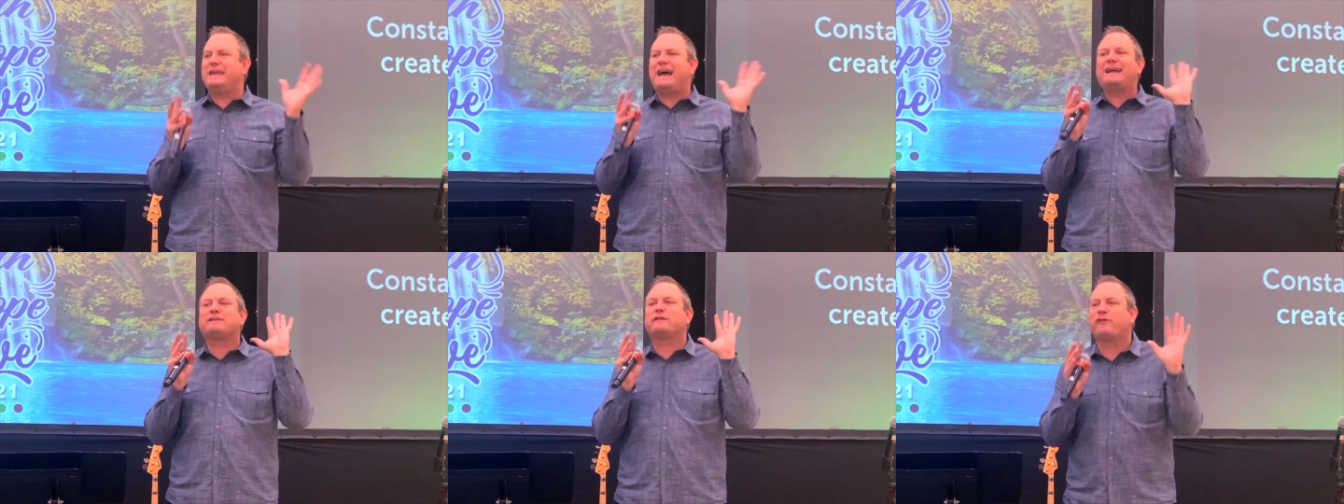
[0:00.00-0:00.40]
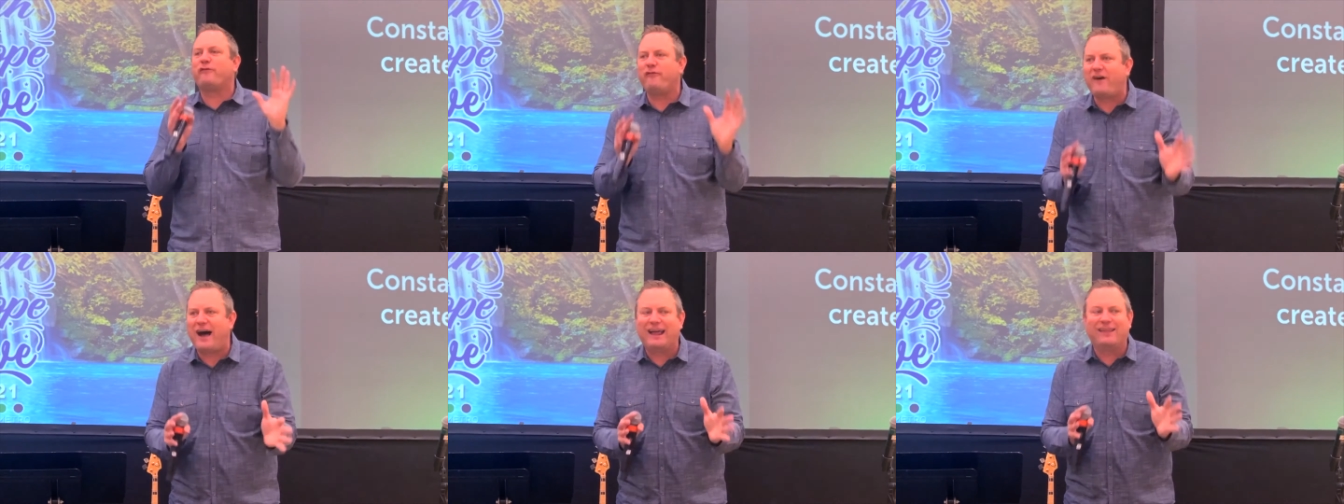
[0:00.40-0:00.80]
That's
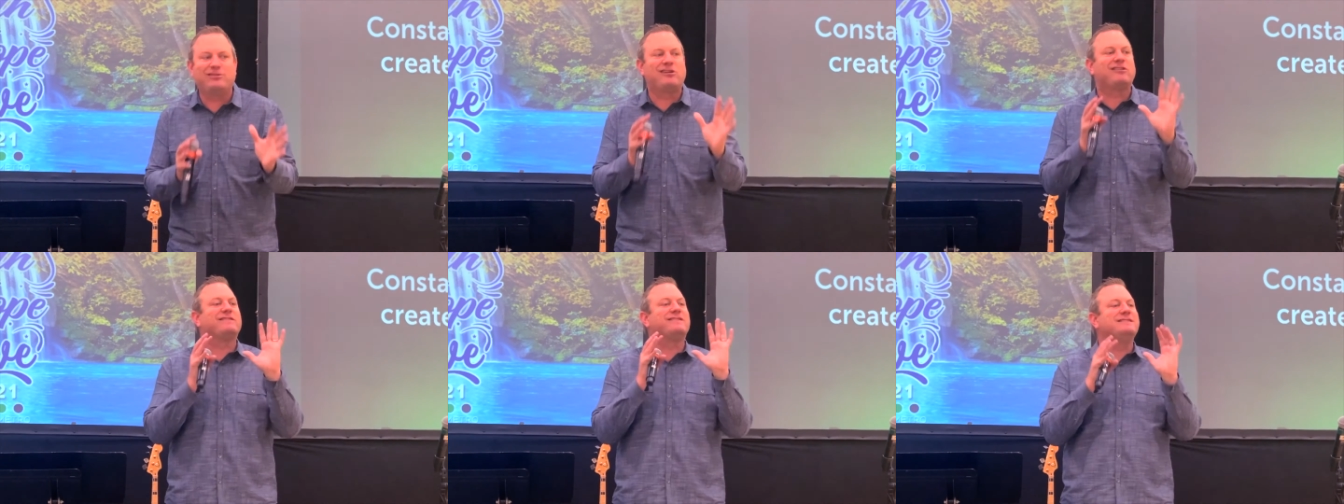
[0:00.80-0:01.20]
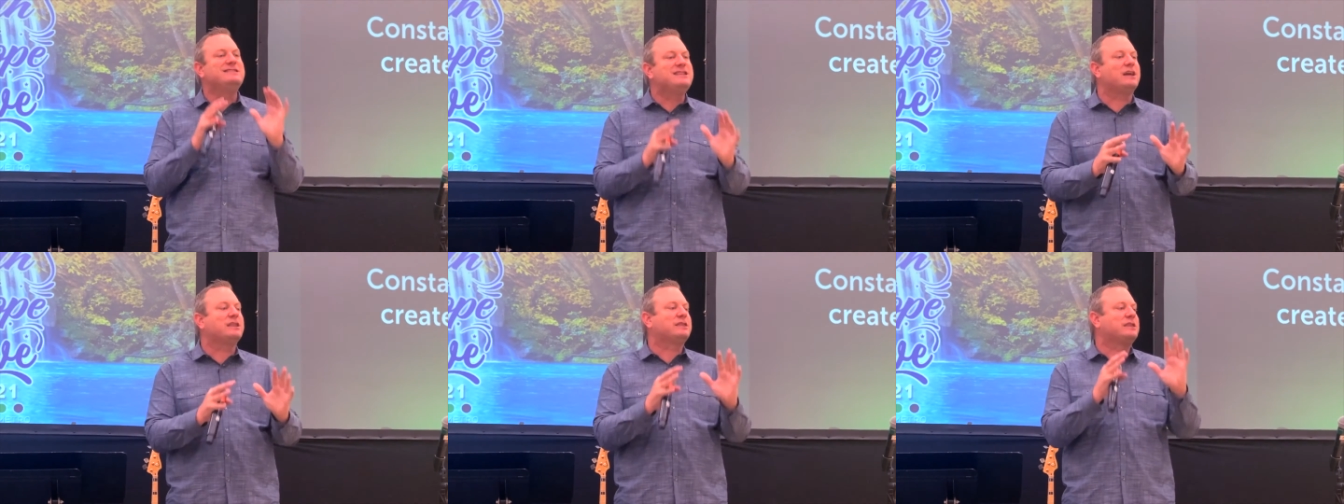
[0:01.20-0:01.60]
fine. There's
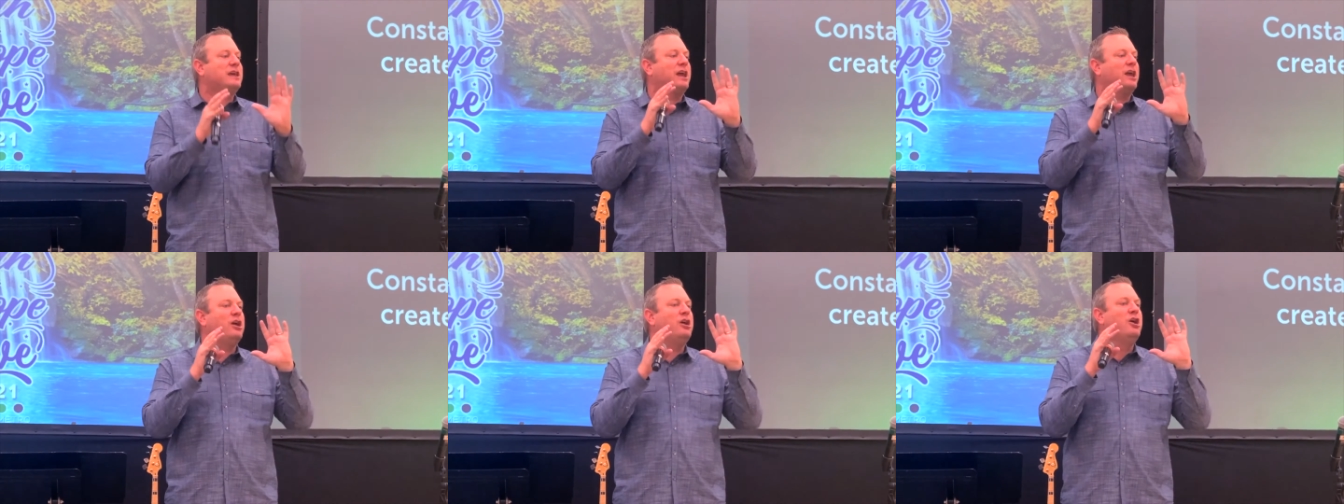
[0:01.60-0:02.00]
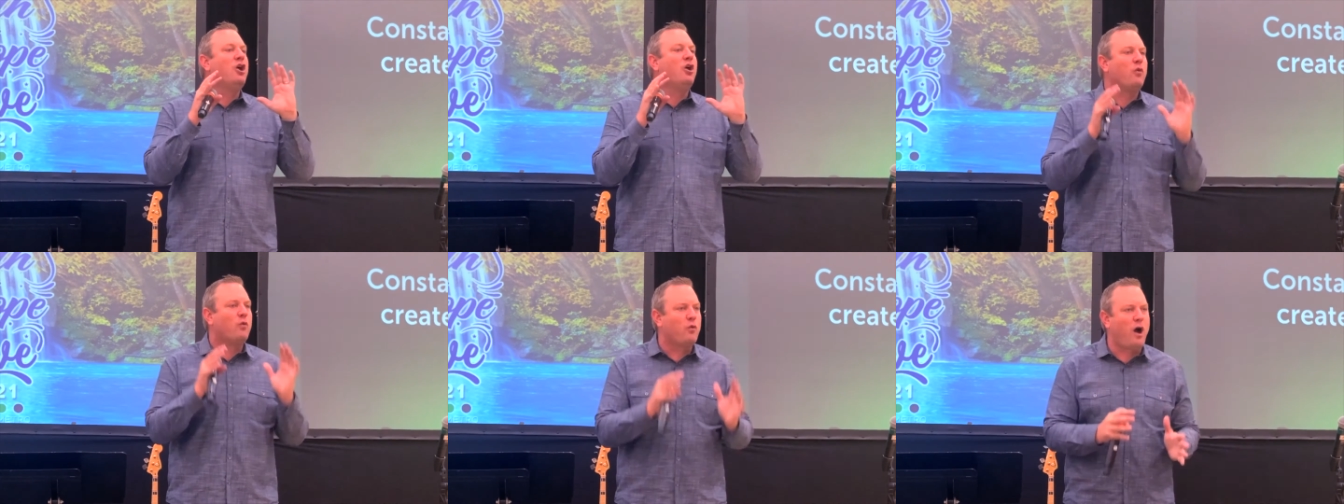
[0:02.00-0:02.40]

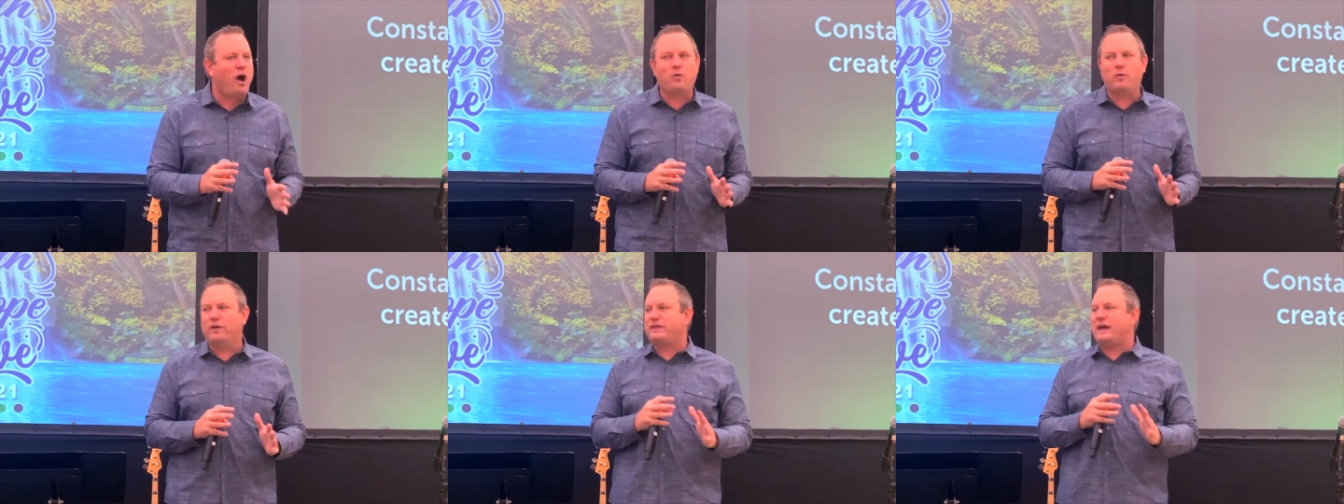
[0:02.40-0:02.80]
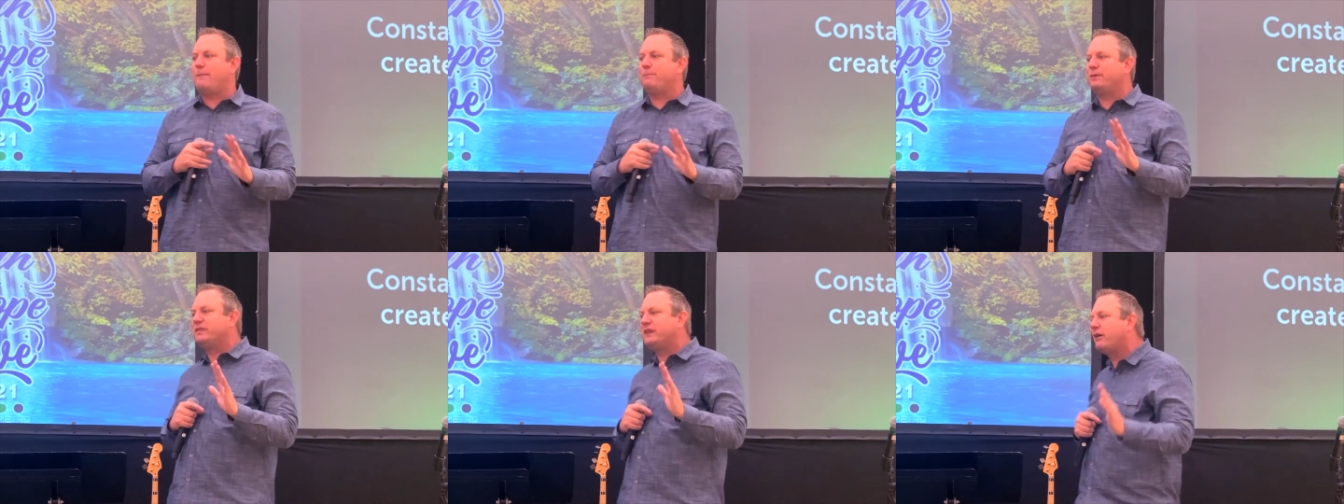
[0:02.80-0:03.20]
nothing wrong with
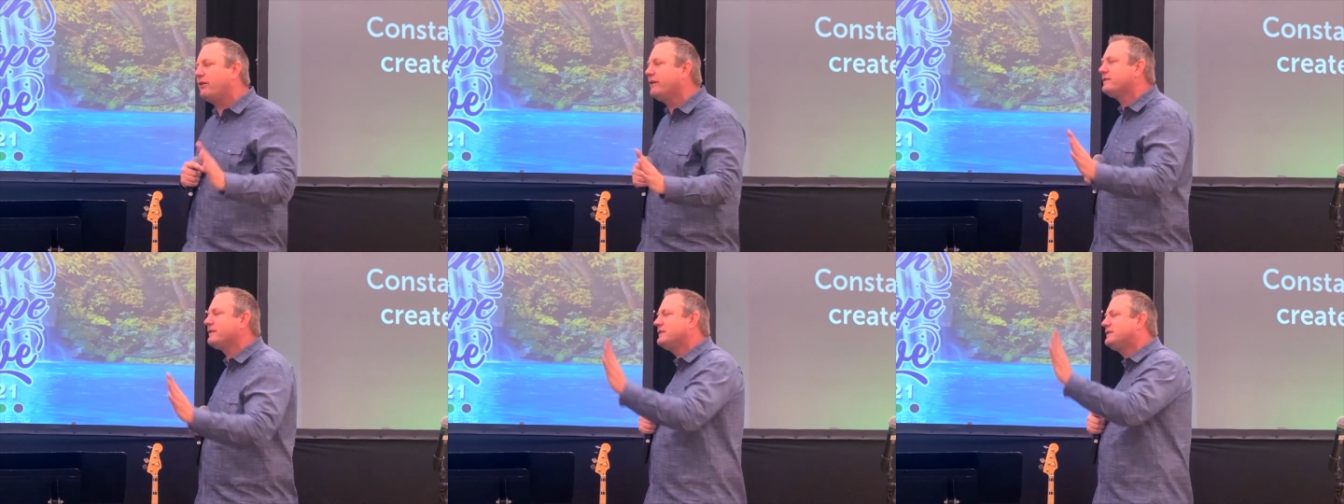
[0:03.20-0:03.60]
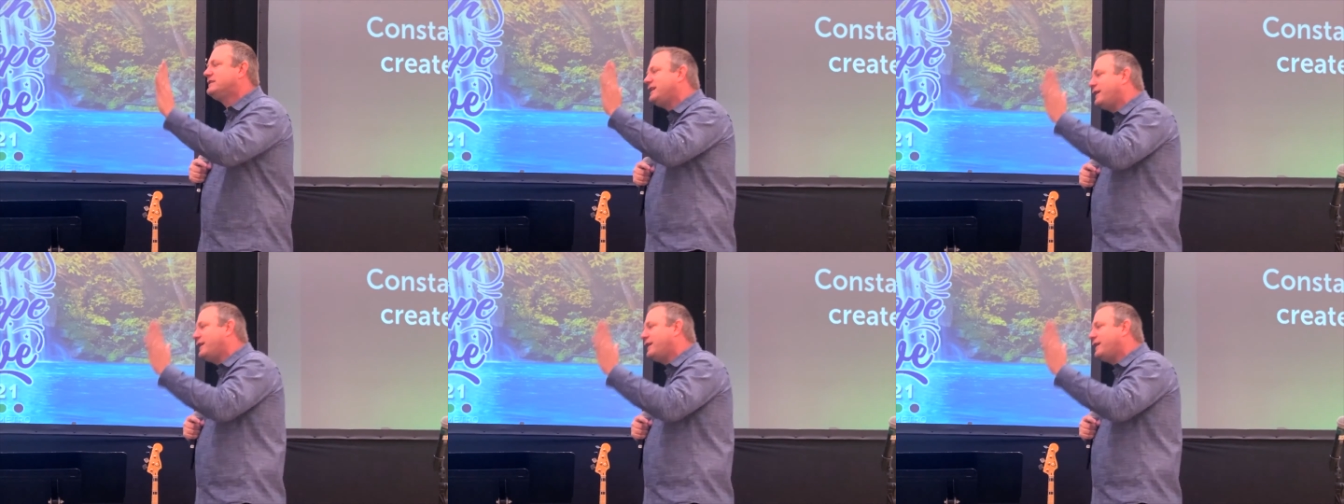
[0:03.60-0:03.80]
that. But there is a